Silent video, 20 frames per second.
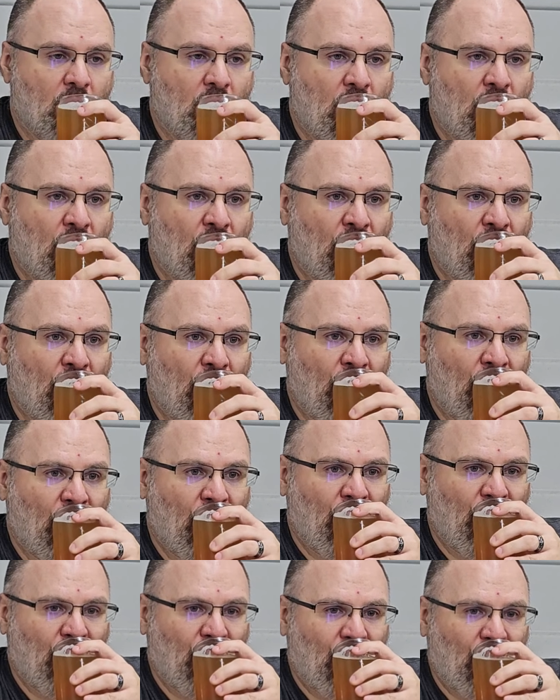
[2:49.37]

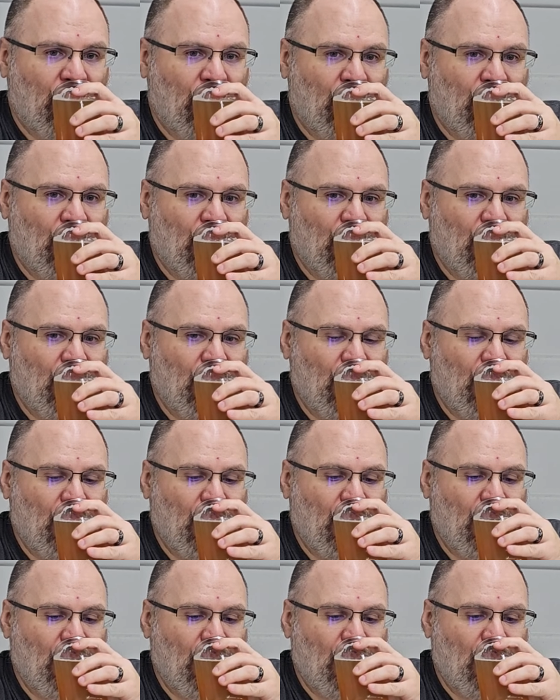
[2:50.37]

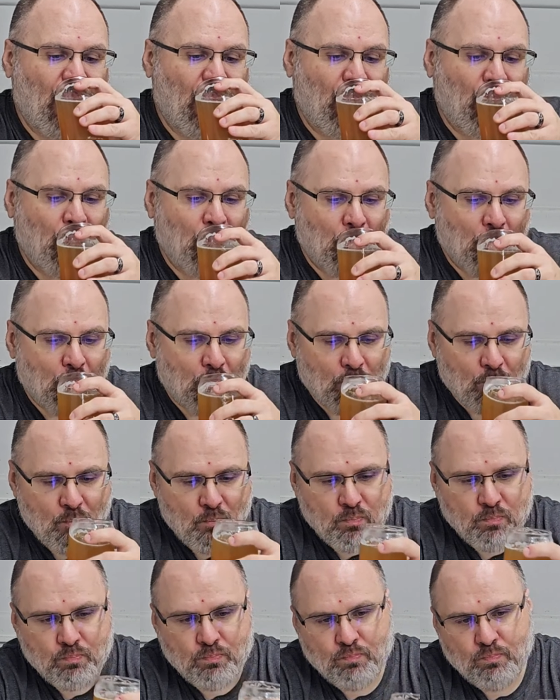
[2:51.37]

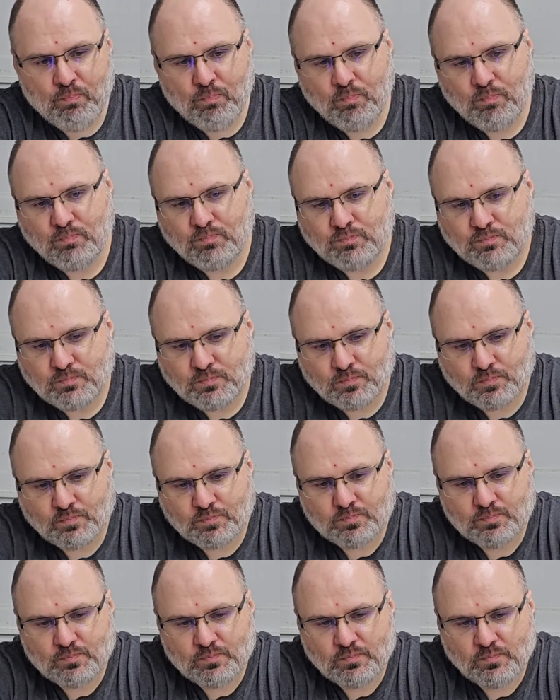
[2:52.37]

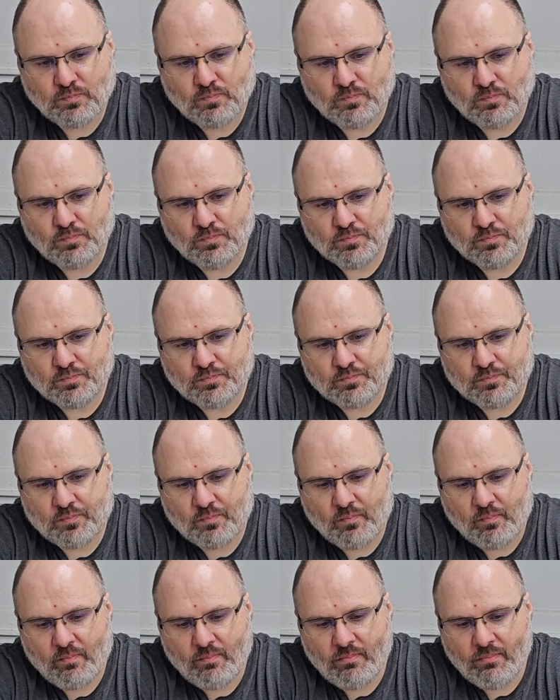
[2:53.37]

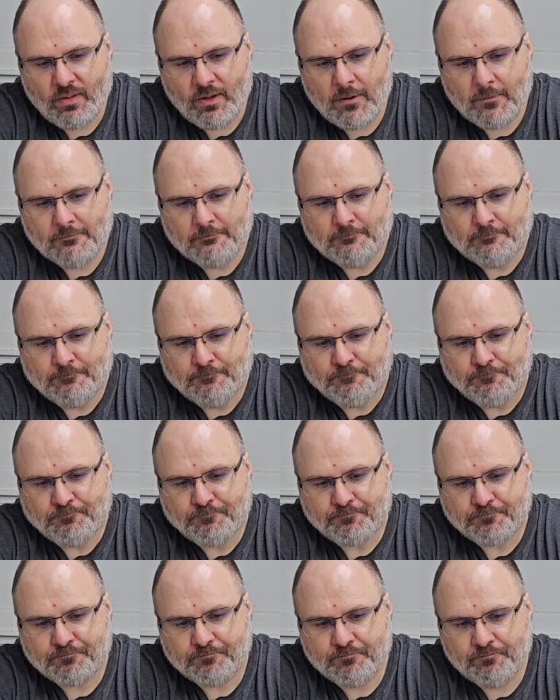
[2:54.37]

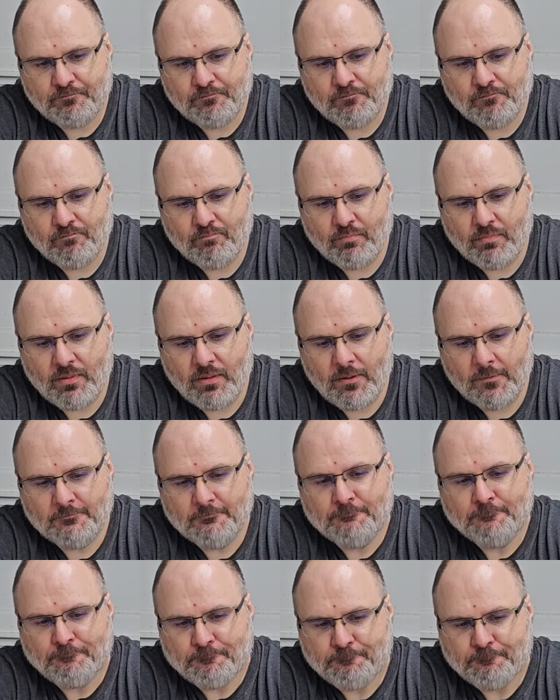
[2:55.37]
Nothing is said.